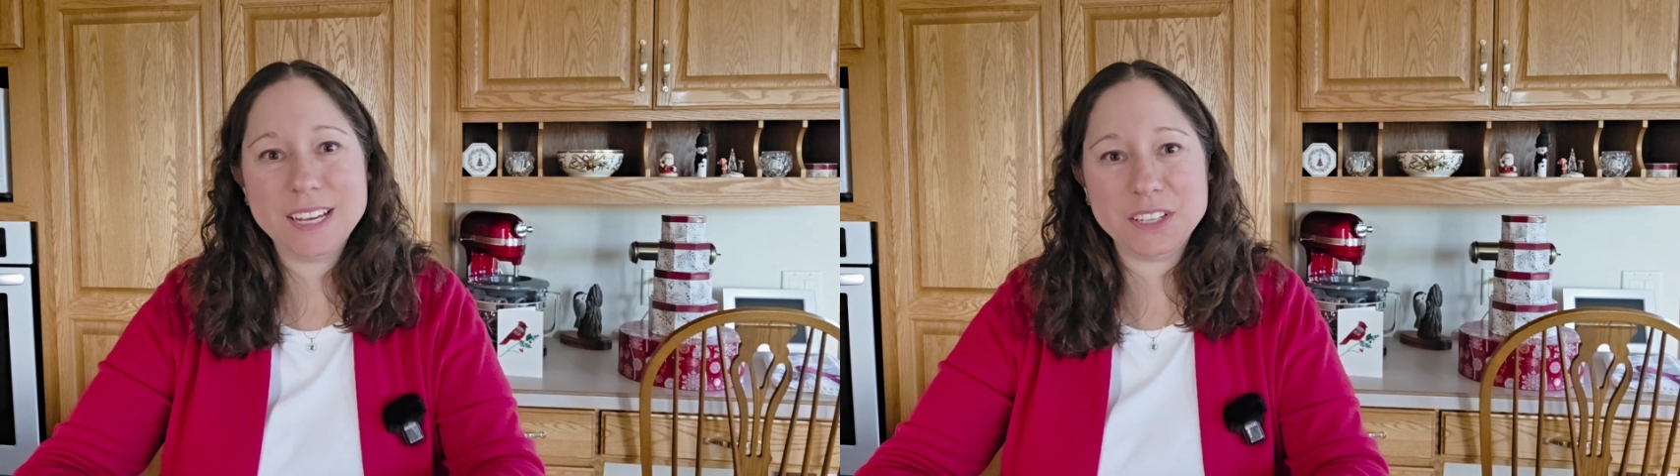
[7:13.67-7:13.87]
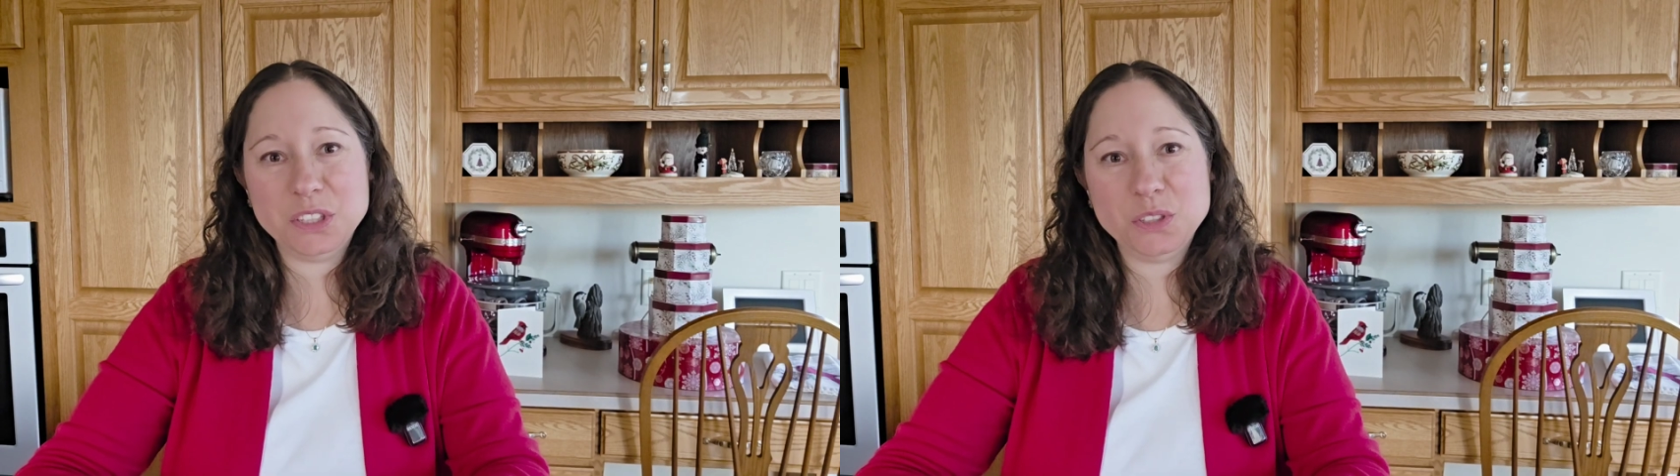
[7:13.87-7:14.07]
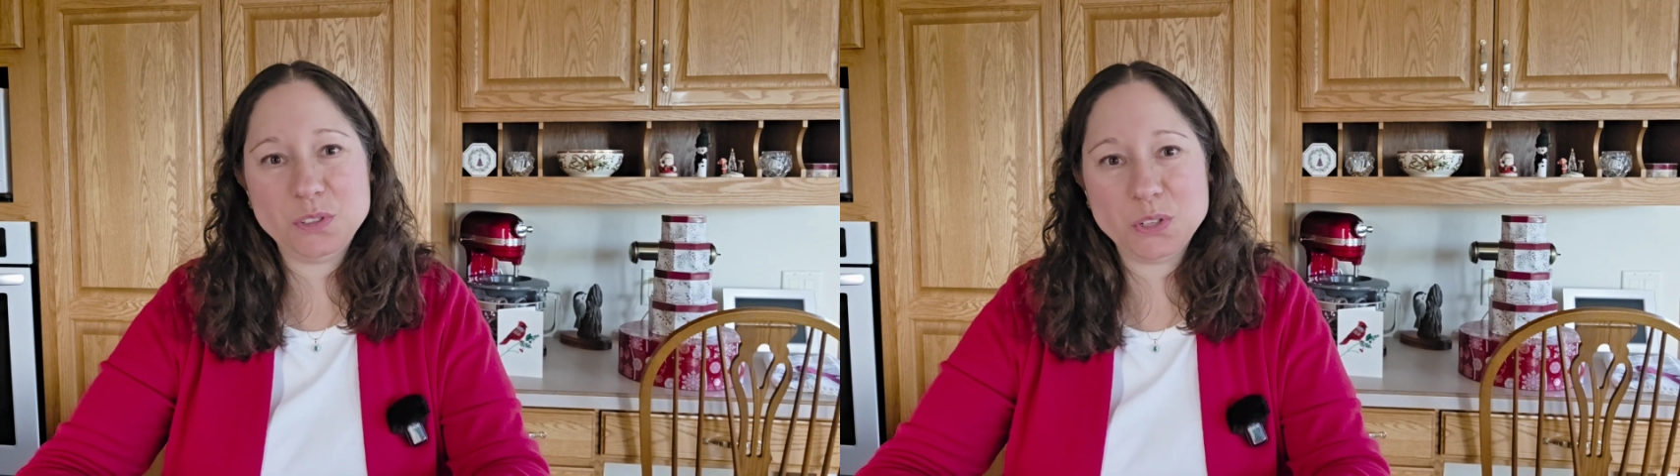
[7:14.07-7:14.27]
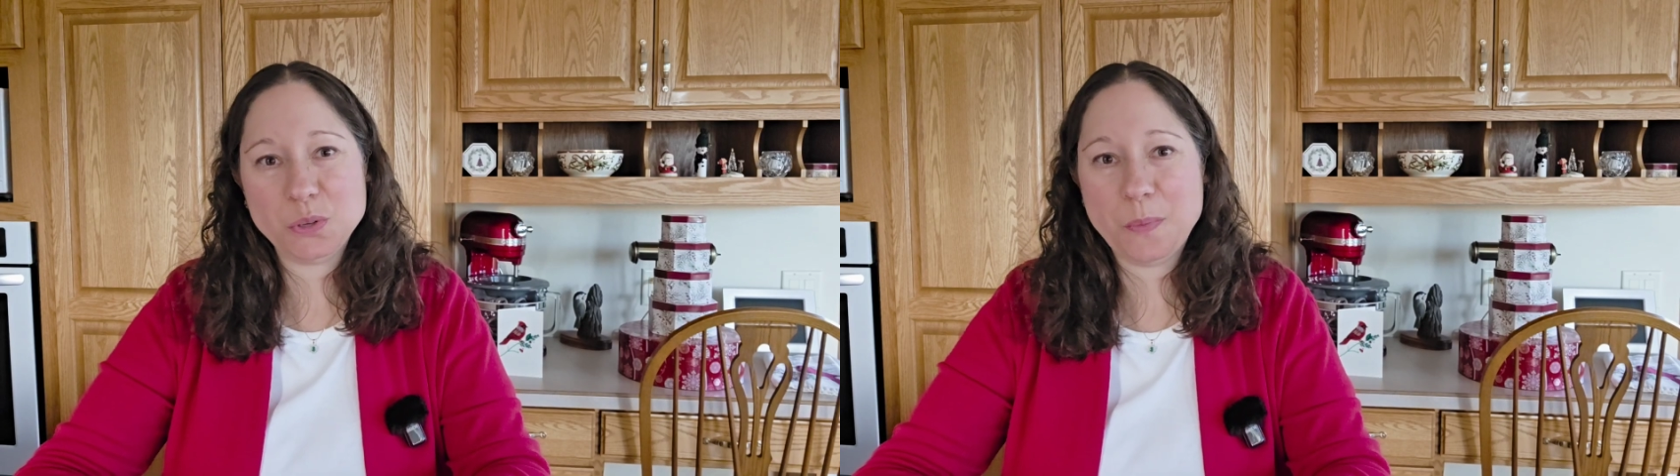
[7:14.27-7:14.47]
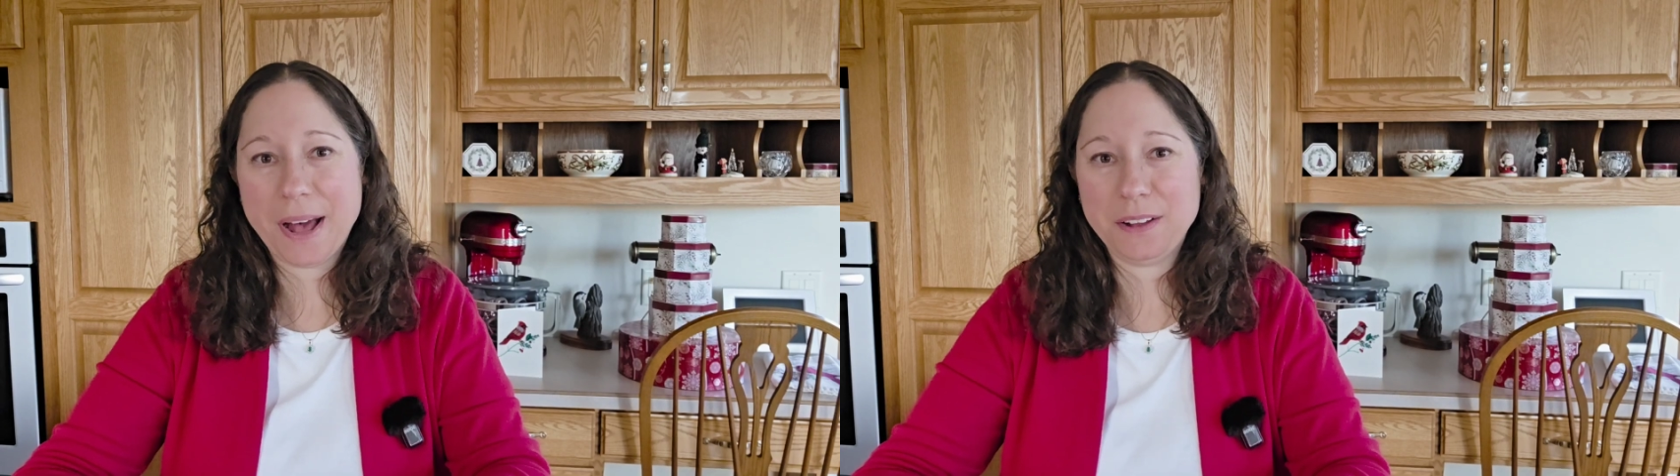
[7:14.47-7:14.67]

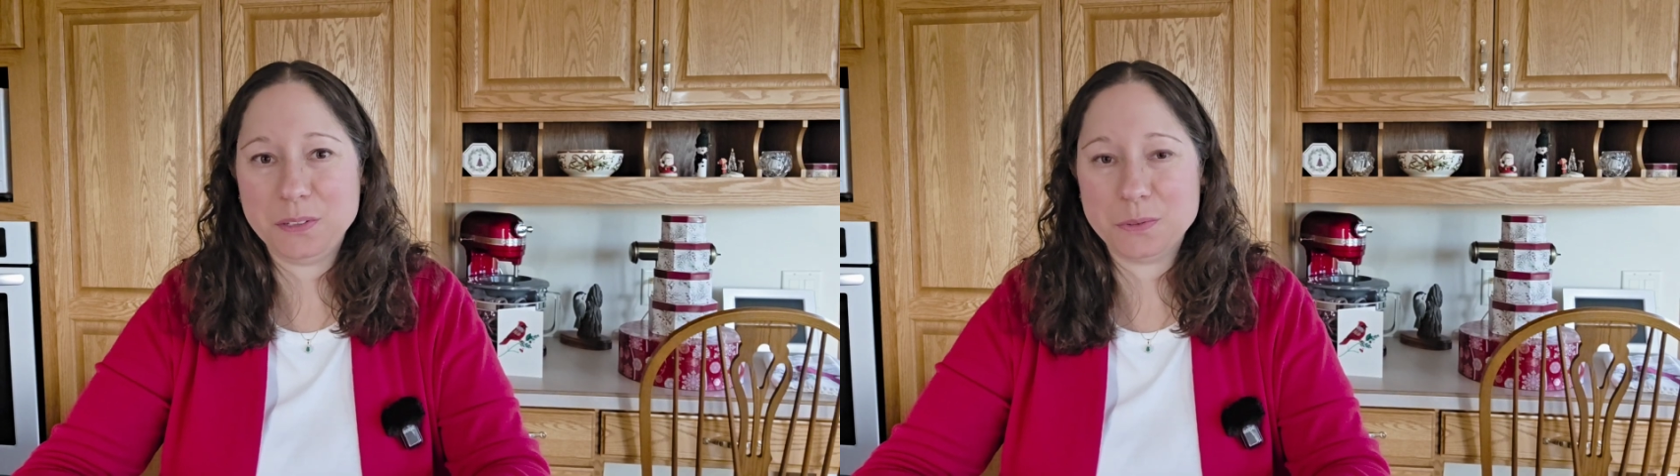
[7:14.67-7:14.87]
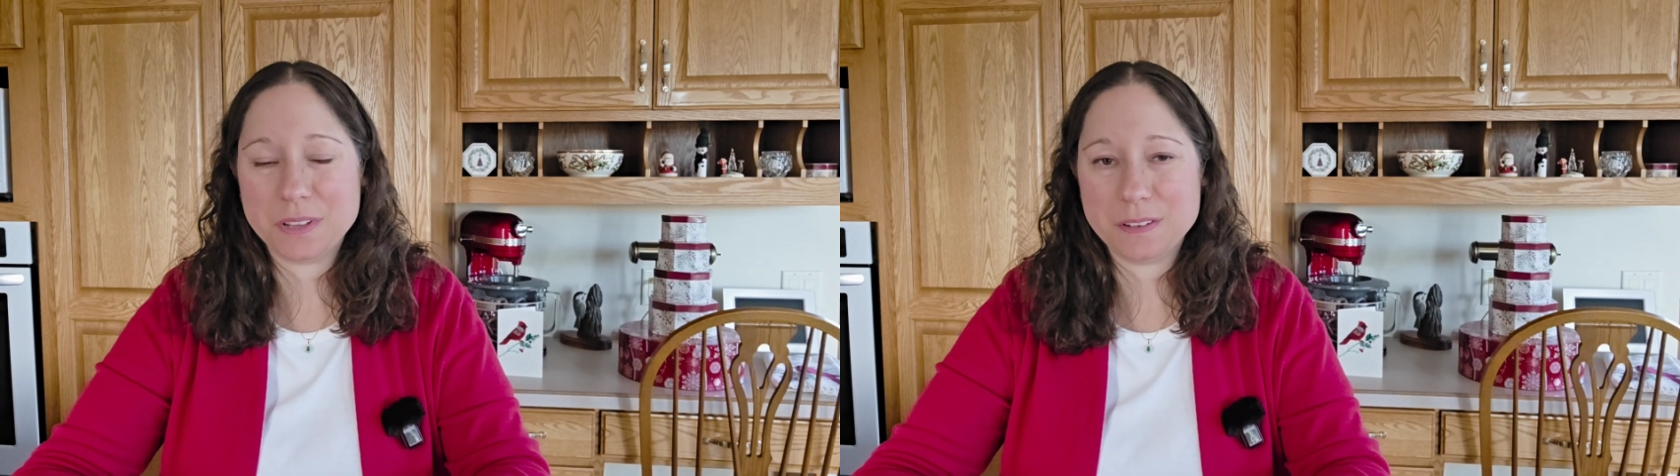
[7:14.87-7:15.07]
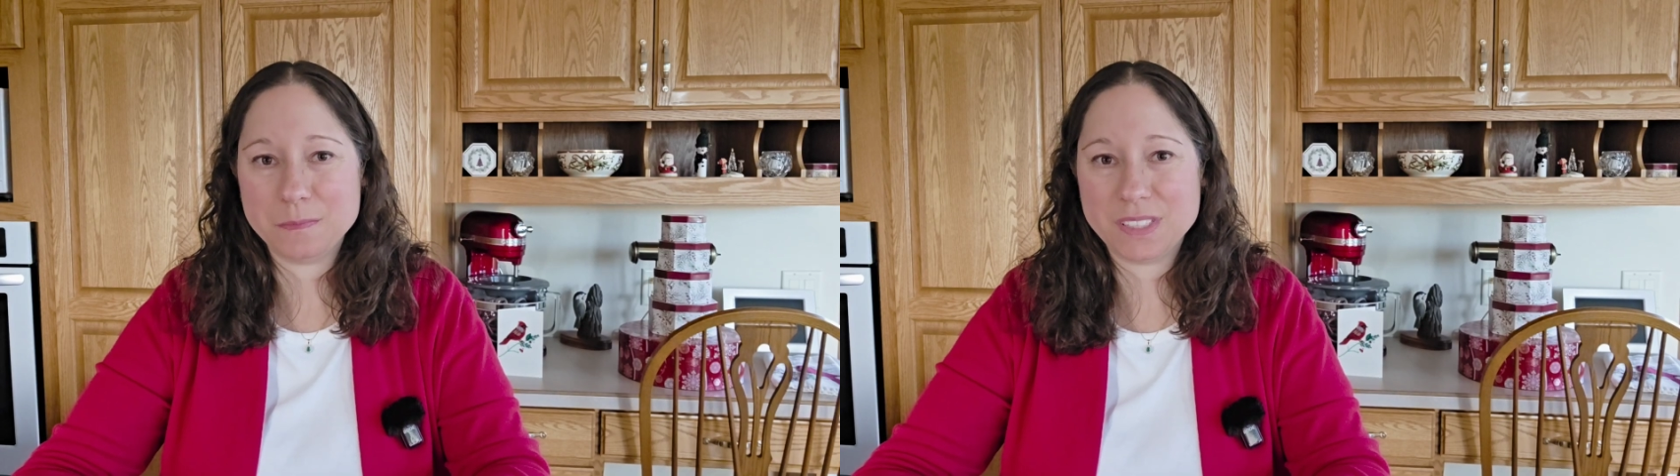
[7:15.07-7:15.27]
YouTube algorithms.